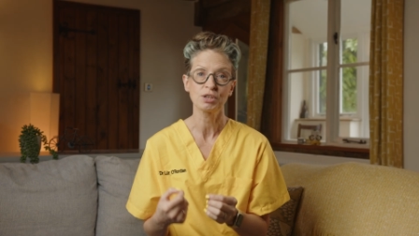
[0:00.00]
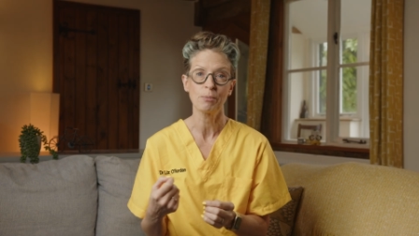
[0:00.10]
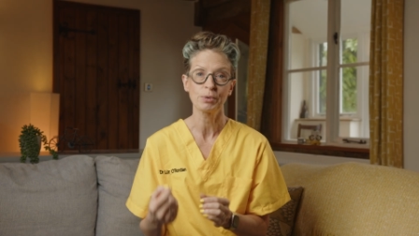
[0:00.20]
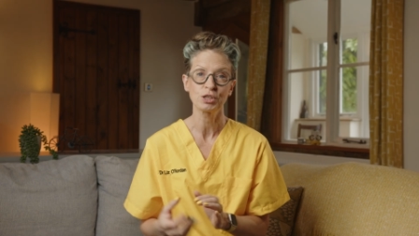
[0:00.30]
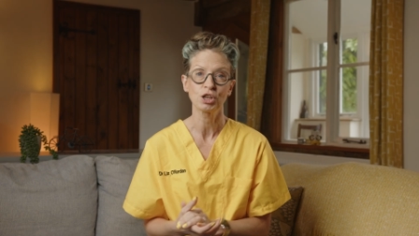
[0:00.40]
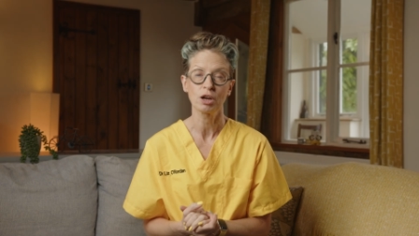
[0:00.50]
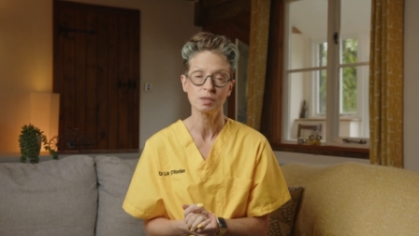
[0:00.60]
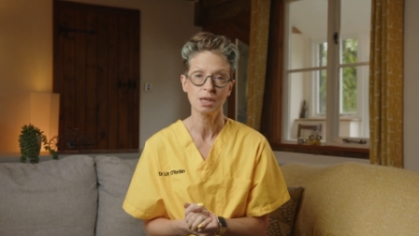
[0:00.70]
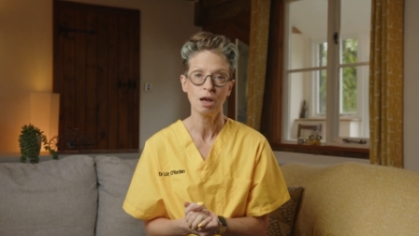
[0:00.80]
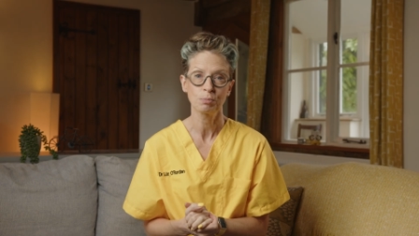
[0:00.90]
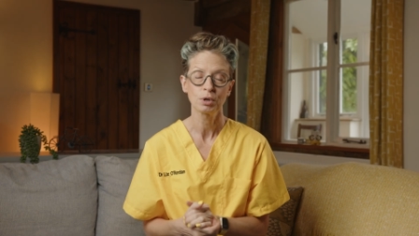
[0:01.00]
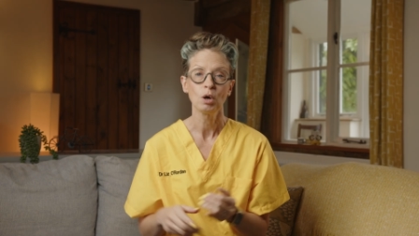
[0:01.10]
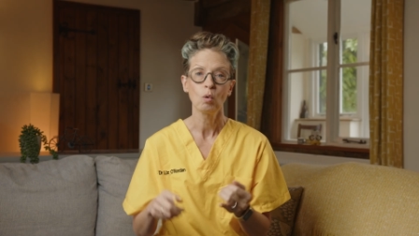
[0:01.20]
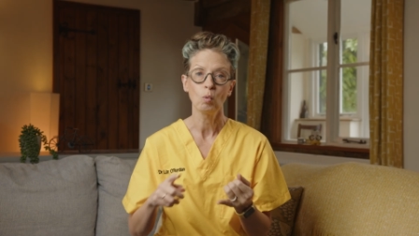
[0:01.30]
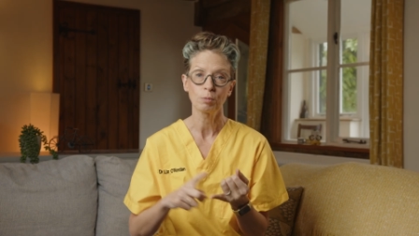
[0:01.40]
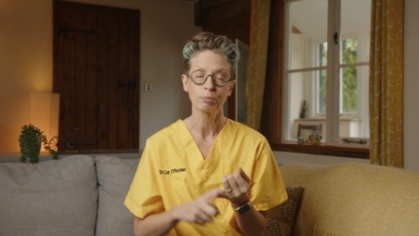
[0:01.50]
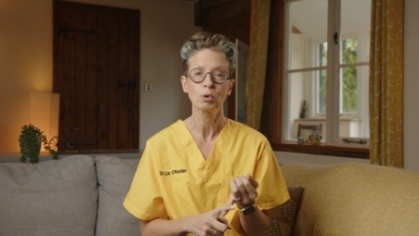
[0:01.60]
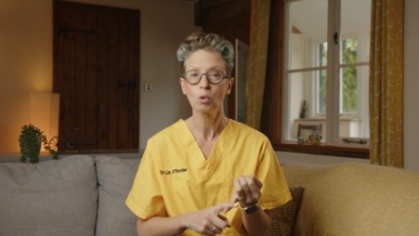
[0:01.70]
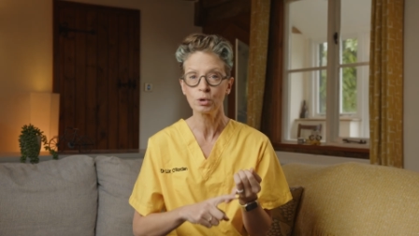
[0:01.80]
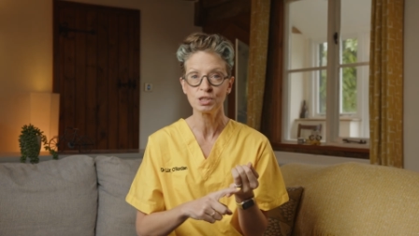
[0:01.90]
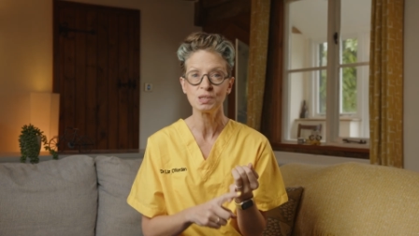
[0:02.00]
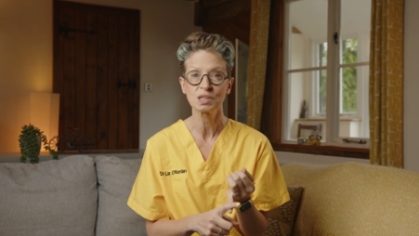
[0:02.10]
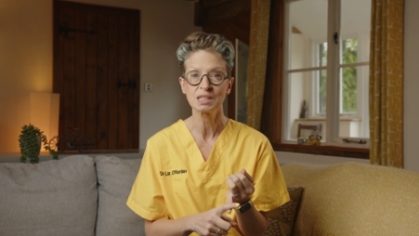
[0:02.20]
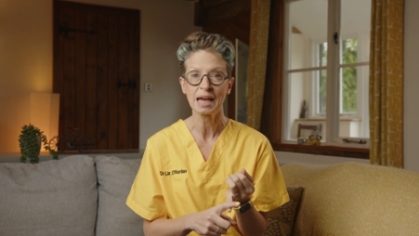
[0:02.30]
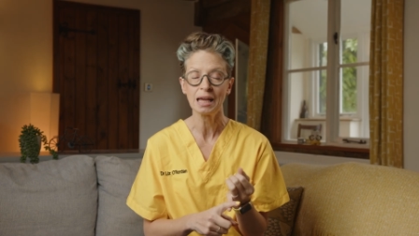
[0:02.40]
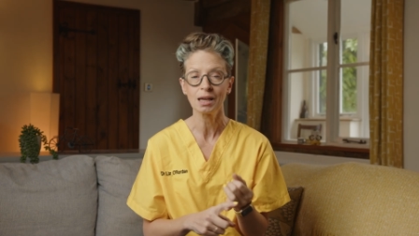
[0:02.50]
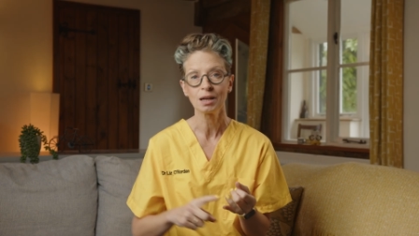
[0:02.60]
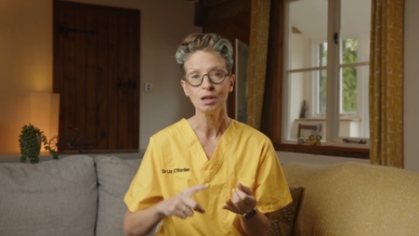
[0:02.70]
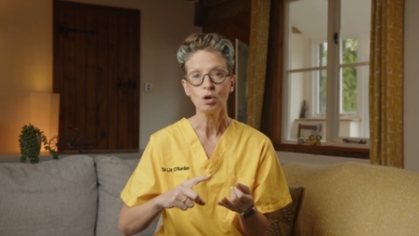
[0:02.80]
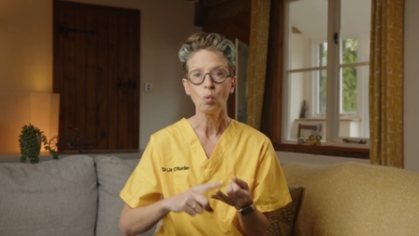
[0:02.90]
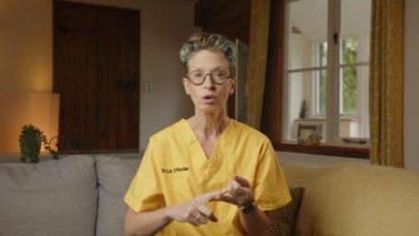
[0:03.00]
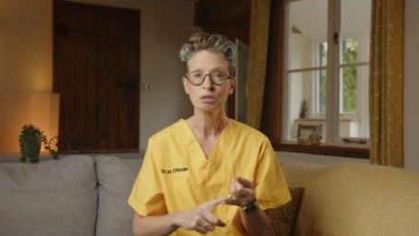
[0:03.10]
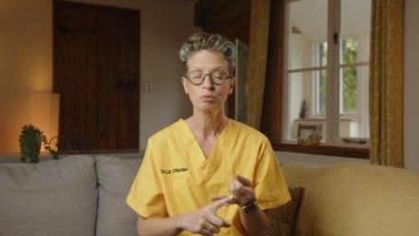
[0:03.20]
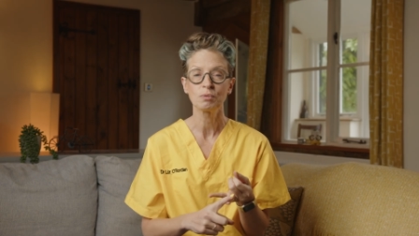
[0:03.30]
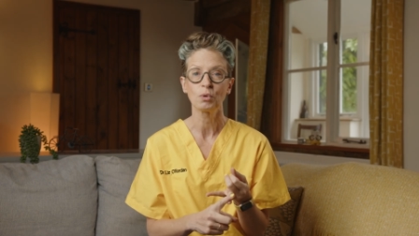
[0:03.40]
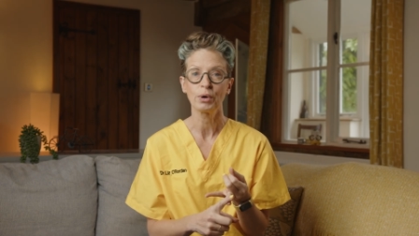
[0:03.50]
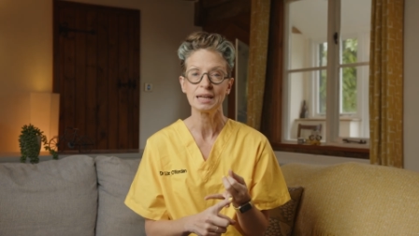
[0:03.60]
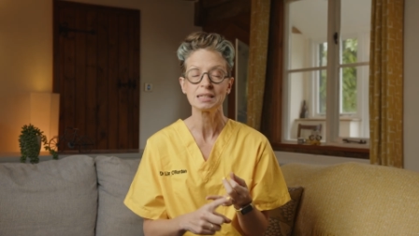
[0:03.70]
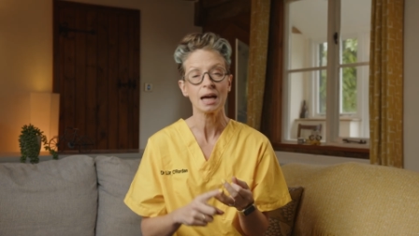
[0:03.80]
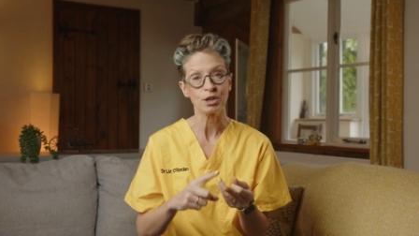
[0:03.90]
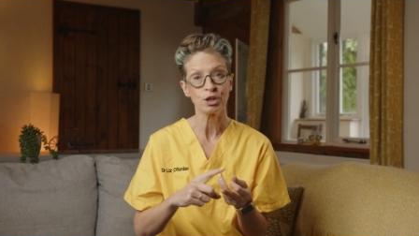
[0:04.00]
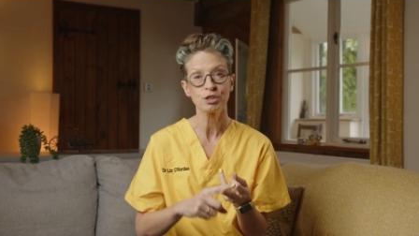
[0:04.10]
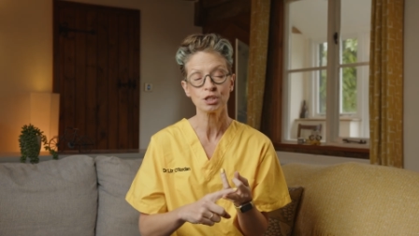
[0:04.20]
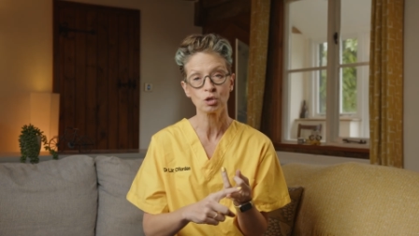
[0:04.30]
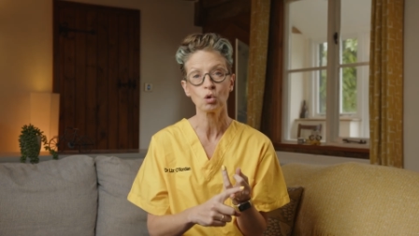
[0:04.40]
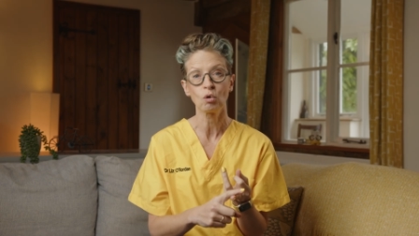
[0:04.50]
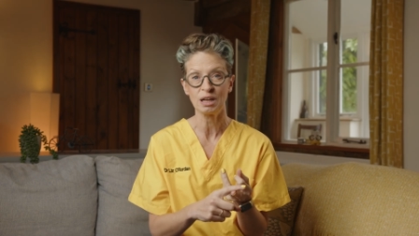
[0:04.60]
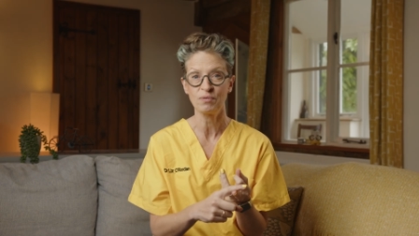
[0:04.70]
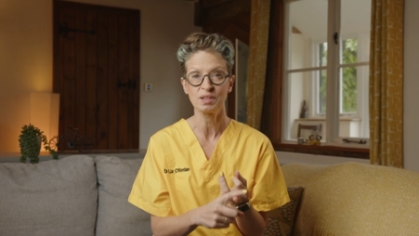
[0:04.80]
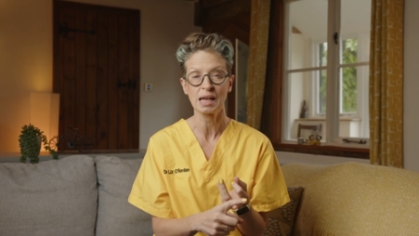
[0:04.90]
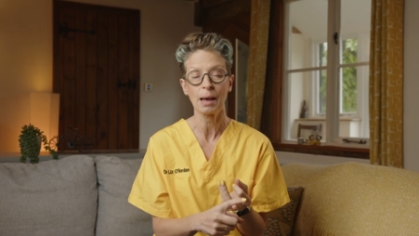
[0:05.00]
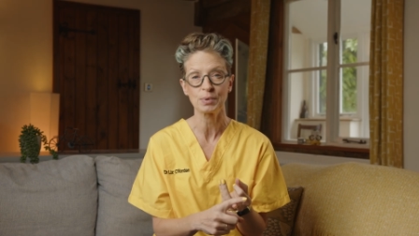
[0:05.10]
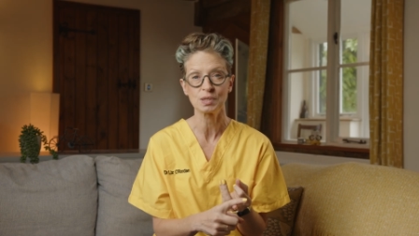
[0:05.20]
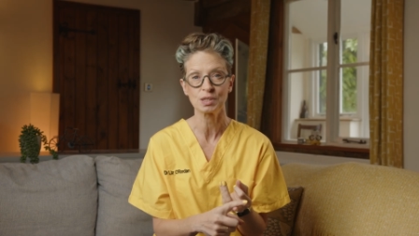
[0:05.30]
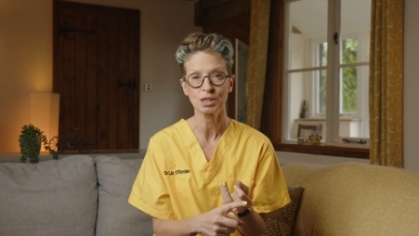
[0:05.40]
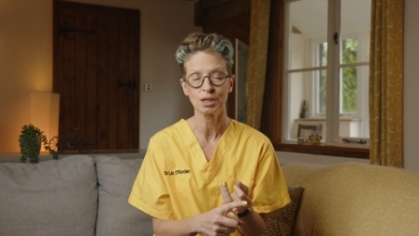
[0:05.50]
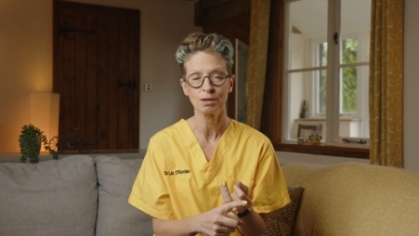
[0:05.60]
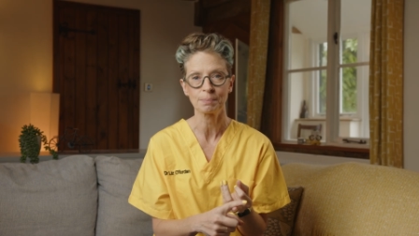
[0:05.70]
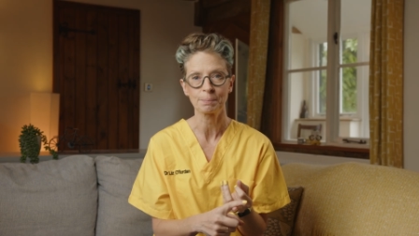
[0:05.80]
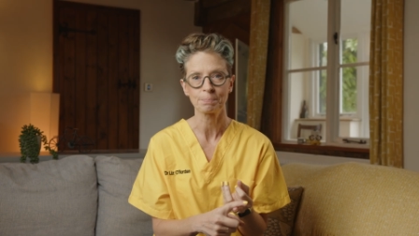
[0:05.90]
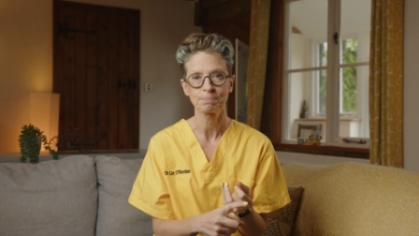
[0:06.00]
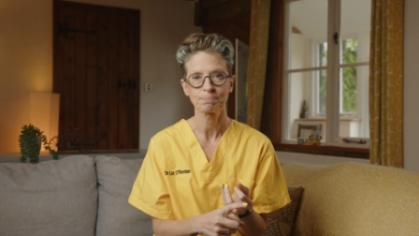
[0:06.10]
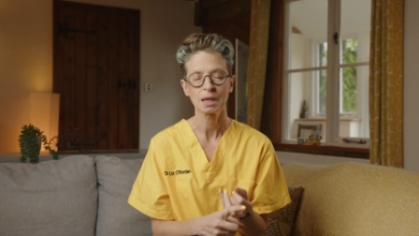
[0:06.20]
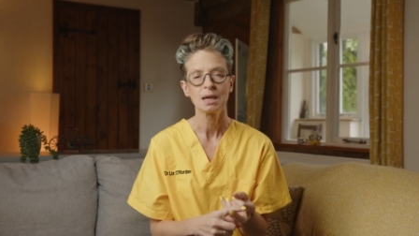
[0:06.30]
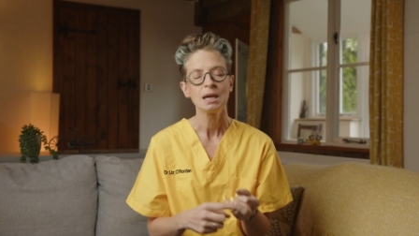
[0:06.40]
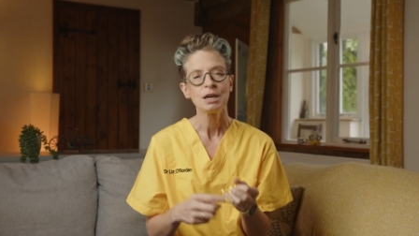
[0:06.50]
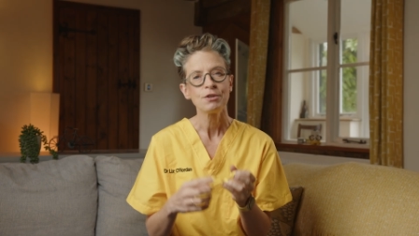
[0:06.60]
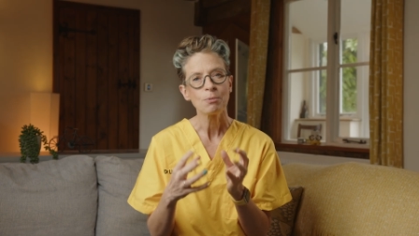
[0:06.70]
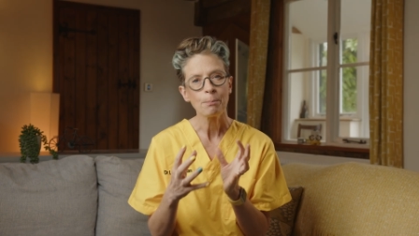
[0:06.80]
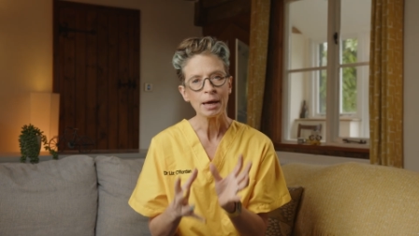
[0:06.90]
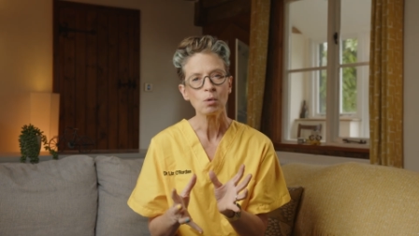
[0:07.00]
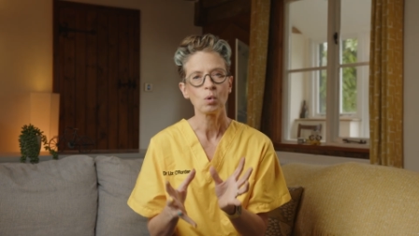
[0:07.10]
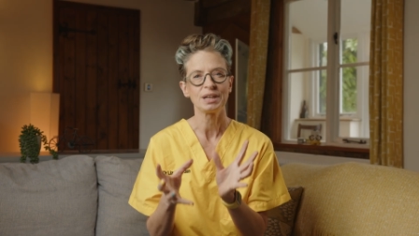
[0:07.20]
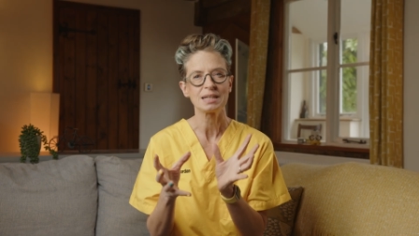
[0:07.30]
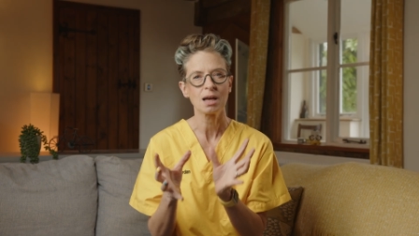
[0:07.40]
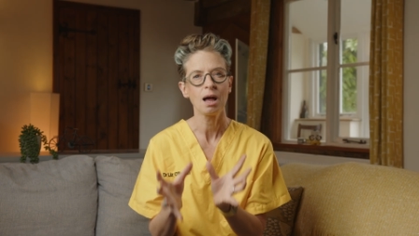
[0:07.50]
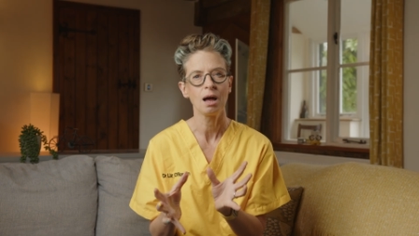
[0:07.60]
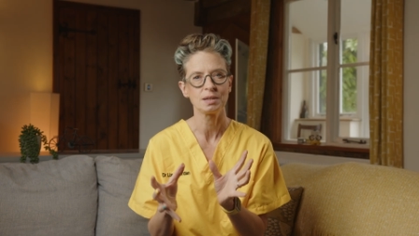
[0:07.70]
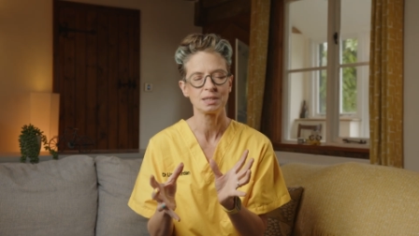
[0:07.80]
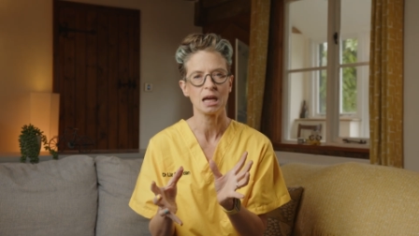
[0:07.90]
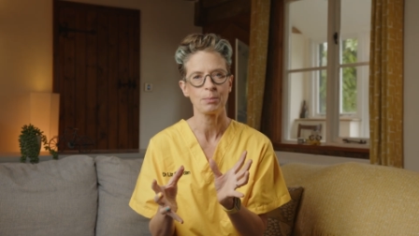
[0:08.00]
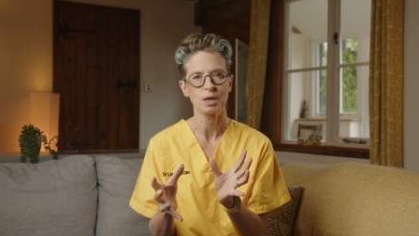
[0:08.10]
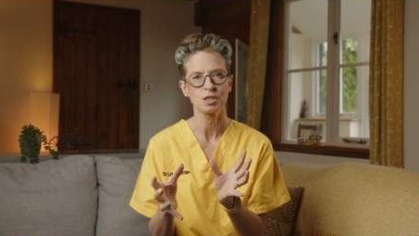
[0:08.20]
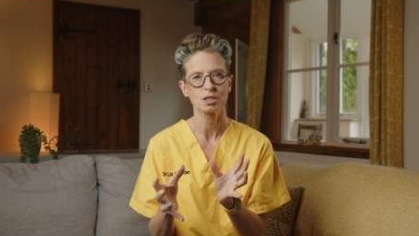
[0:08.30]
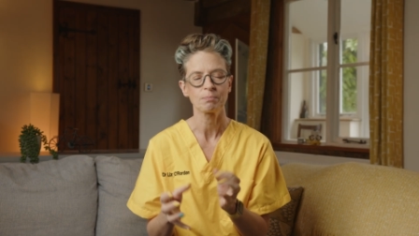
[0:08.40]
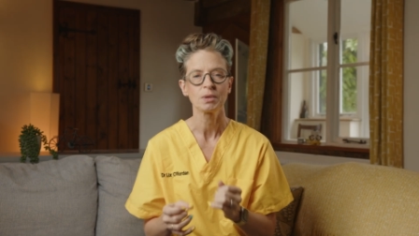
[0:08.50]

temperature goes up, what precautions to take, what to avoid, and who to call if this happens to you. The big one is heart damage.